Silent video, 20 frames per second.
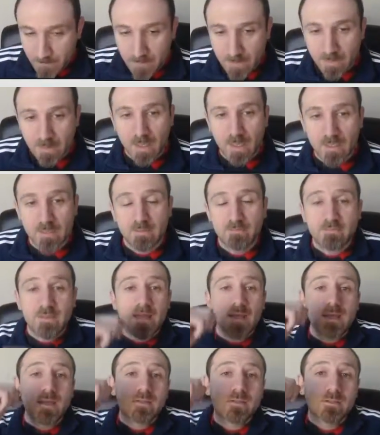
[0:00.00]
And if
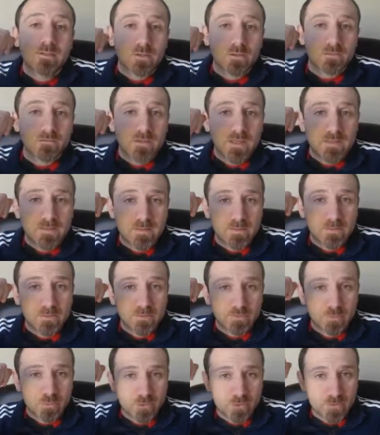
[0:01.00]
that hits, you can V skill
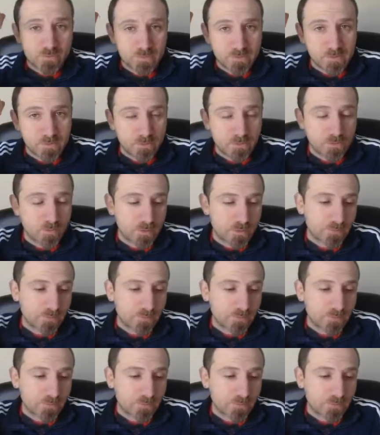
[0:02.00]
and push them to the corner.